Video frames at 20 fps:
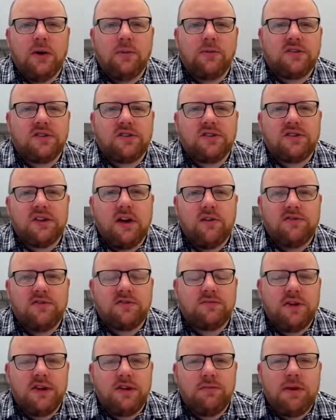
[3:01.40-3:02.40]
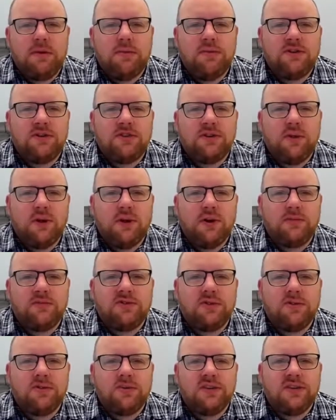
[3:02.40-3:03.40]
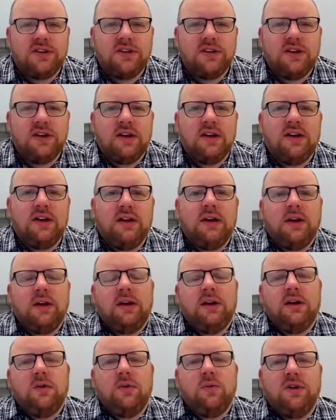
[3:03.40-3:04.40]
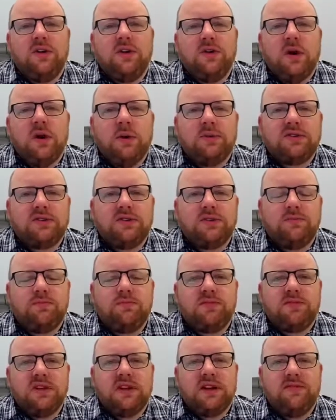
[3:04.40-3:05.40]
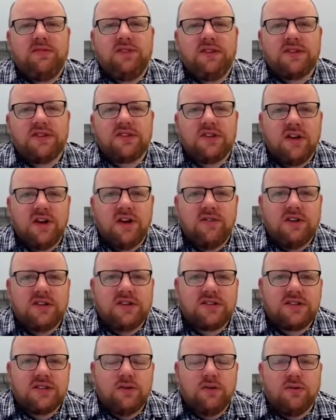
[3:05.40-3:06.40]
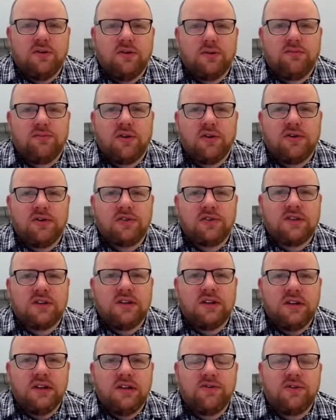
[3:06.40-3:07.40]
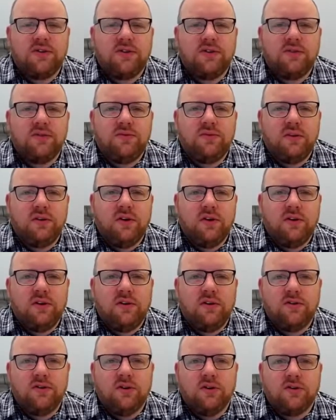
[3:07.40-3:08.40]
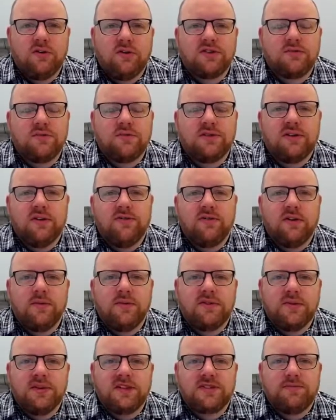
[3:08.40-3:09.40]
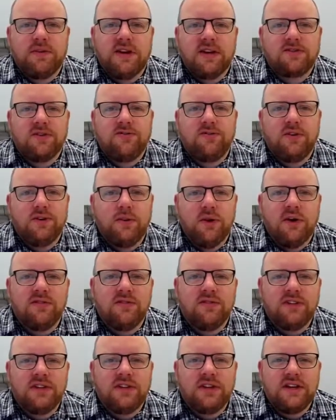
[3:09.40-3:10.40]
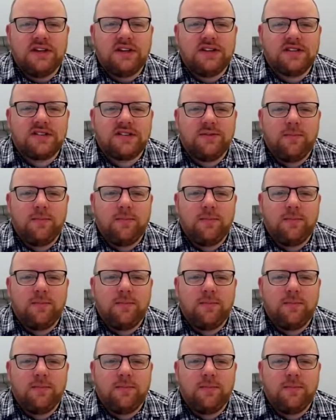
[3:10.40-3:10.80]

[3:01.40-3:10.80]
to serve as many people as you hoped you would? Were you able to deliver the service or the product to the level your customers have come to expect of you over the years?